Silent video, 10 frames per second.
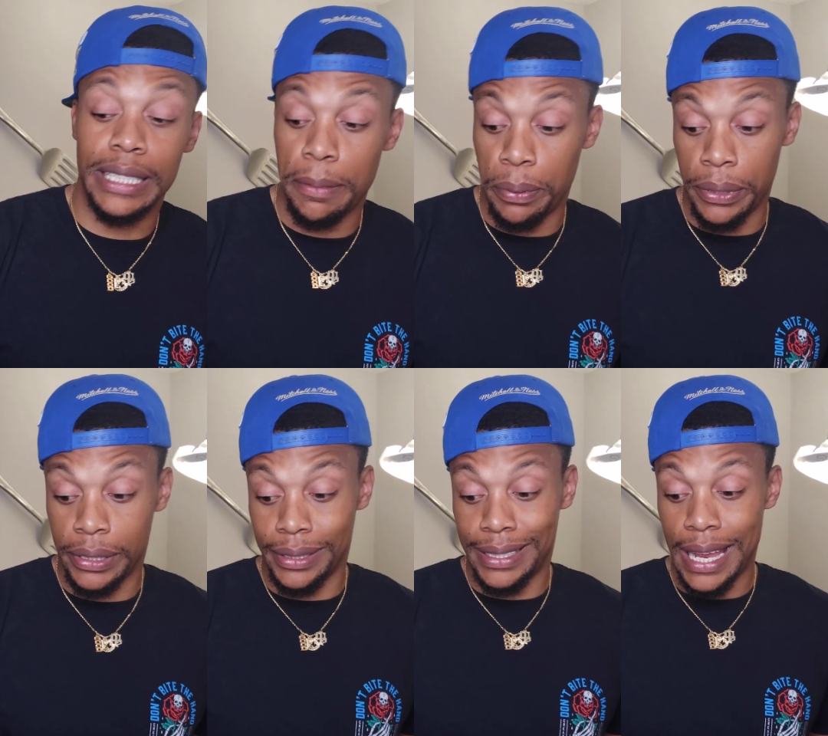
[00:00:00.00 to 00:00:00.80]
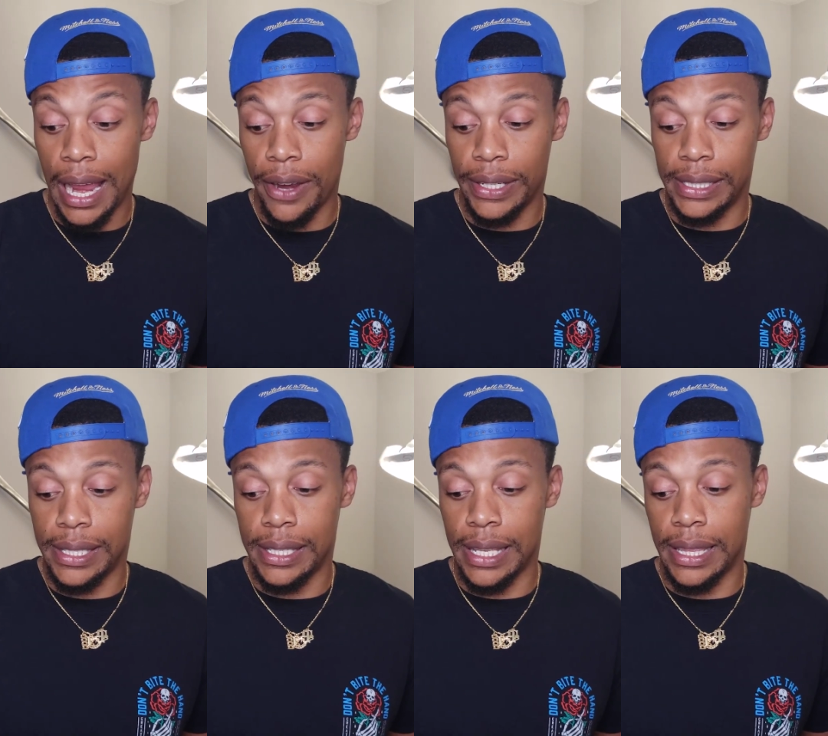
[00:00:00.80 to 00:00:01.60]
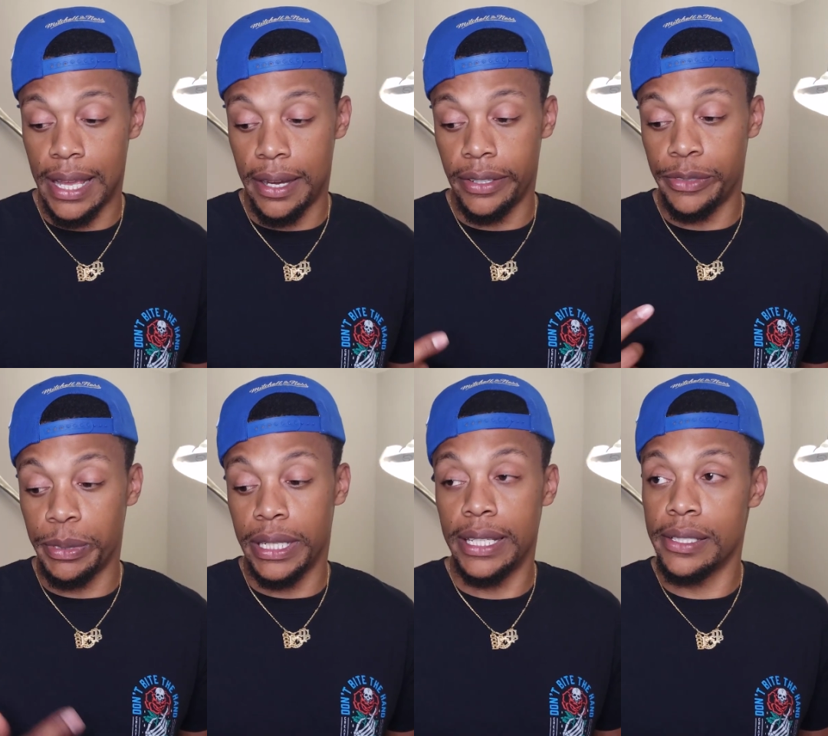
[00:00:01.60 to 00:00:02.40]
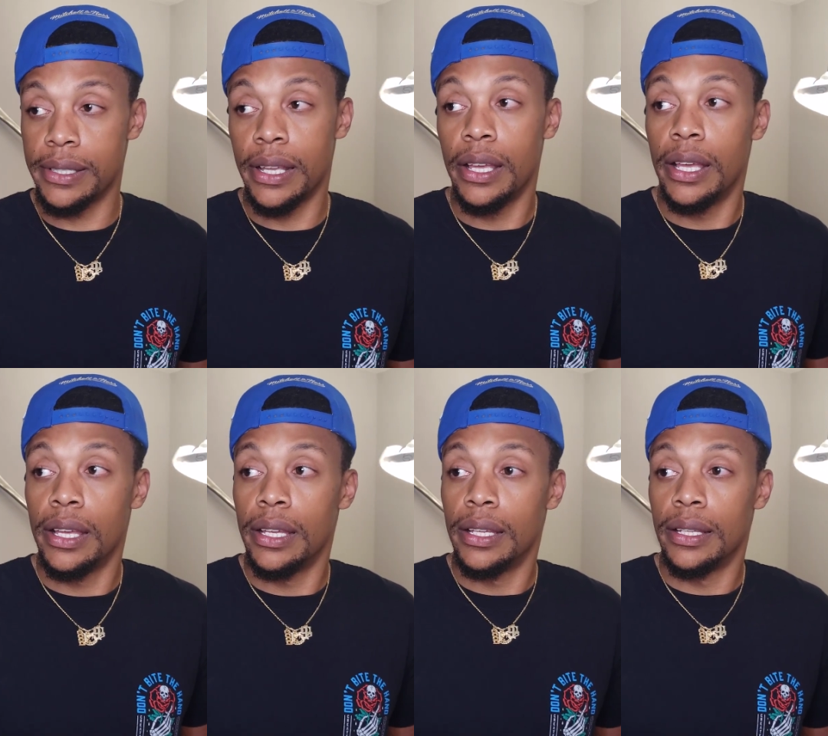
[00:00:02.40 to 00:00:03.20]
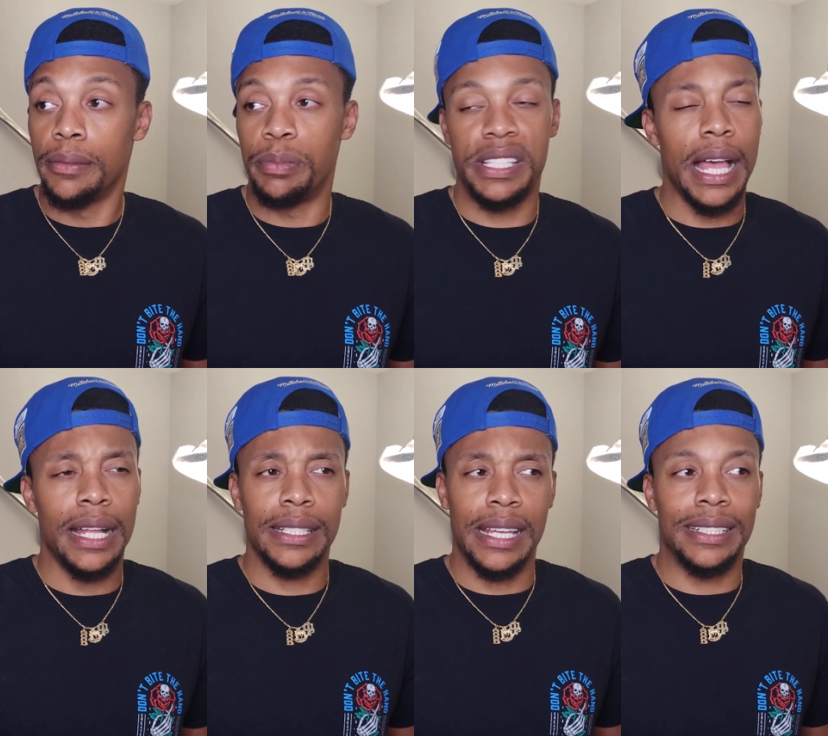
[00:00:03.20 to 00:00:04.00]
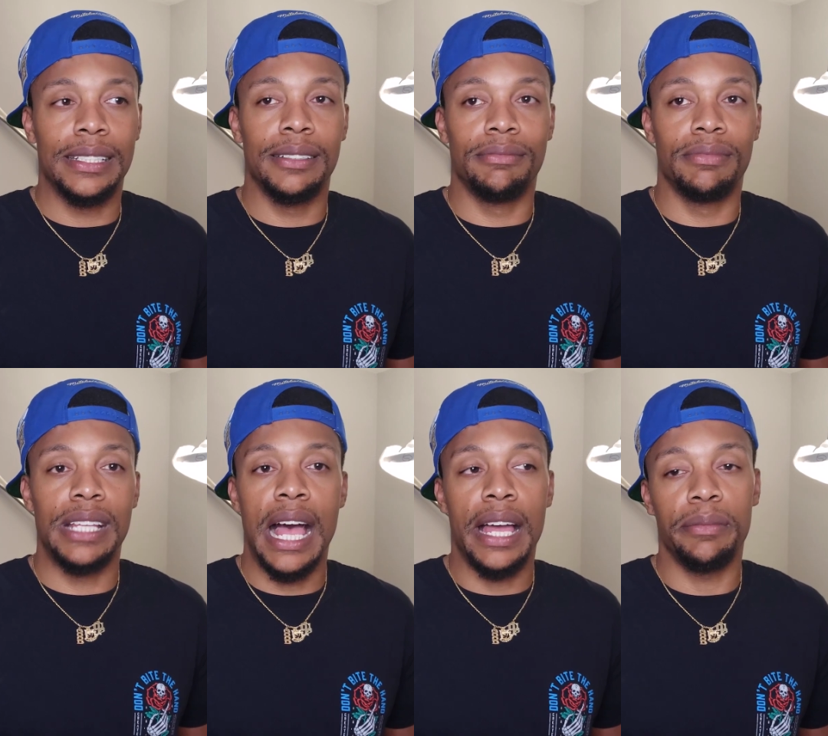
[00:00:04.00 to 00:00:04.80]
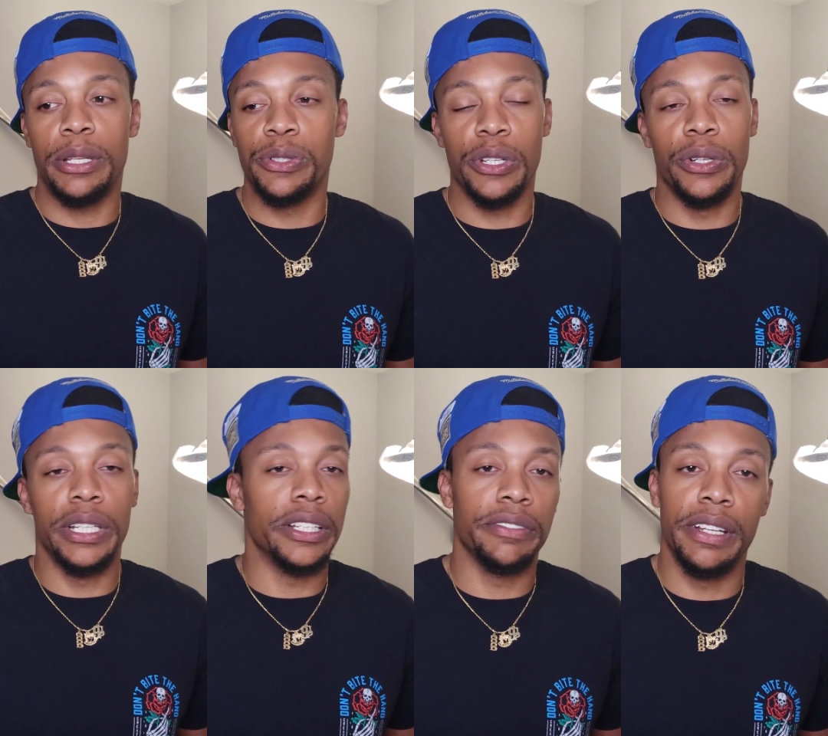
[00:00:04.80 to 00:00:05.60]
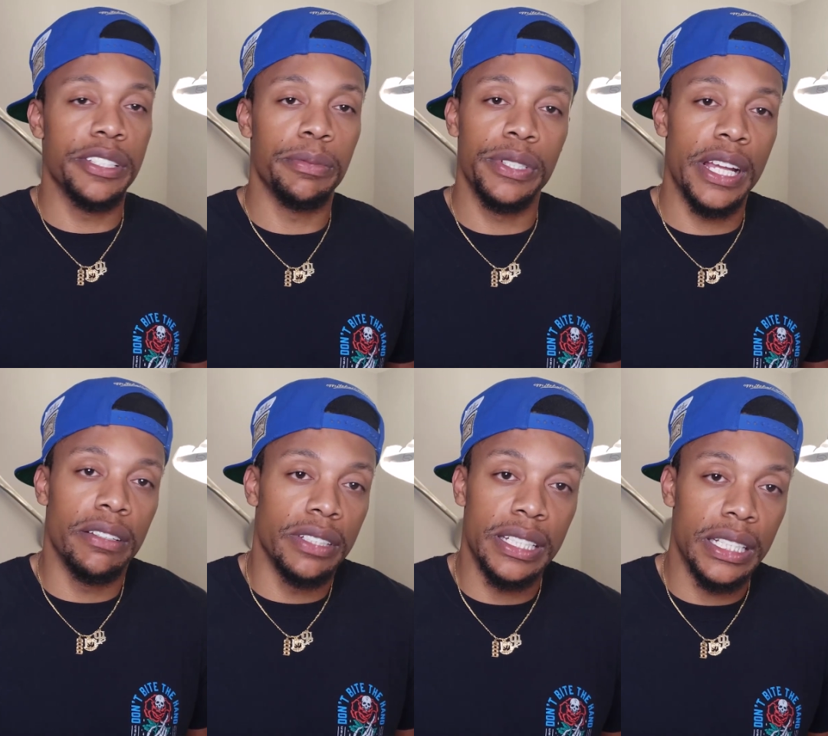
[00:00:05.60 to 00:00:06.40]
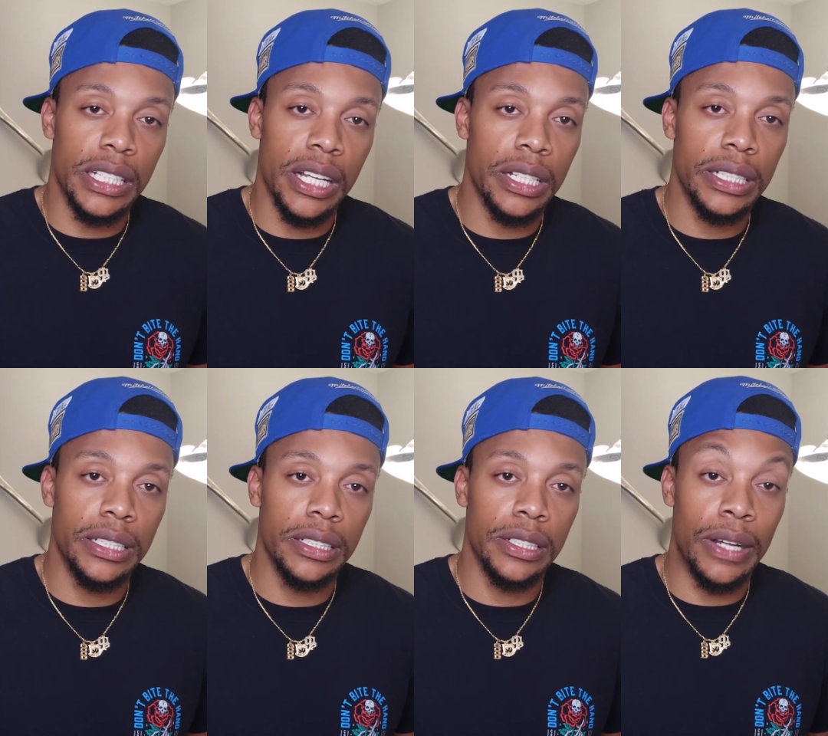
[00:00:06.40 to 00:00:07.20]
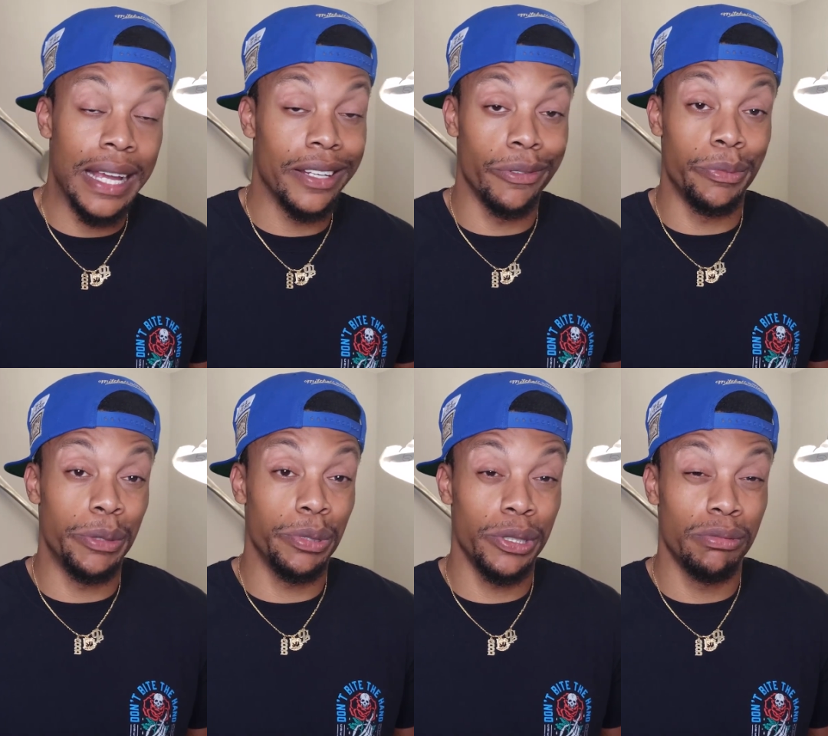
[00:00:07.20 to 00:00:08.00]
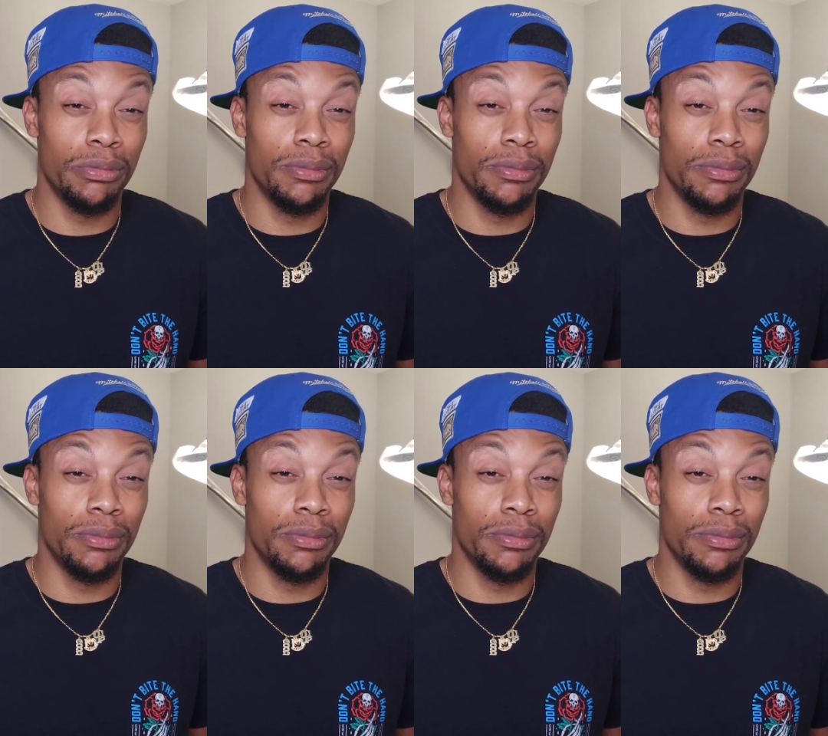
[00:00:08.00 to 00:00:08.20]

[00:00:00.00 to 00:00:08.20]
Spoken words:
I put carrots in there is because besides like thyme, those are the only other vegetables I ever seen curry, or I can remember.